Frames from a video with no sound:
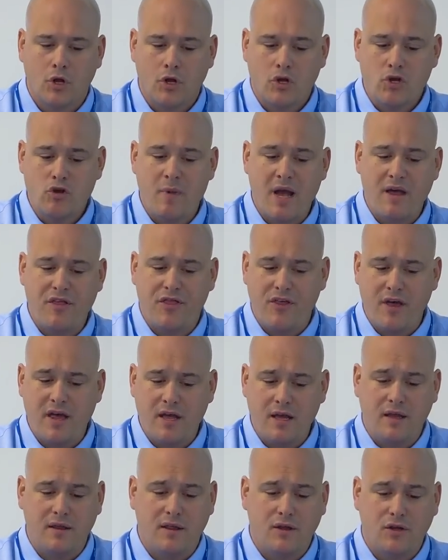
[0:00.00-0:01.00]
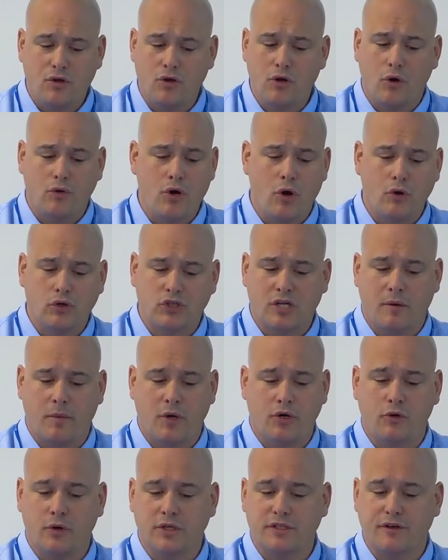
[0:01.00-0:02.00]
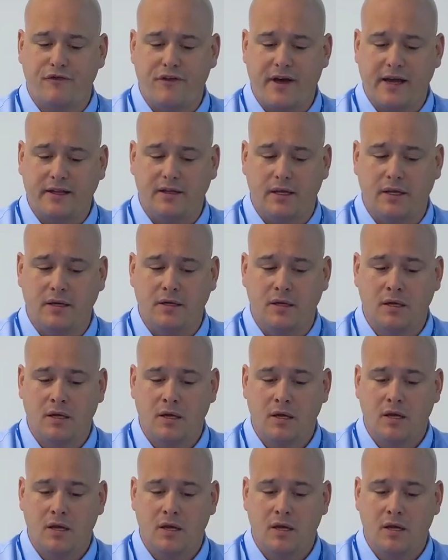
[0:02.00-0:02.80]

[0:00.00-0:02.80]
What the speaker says: You may think you don't know someone who is affected,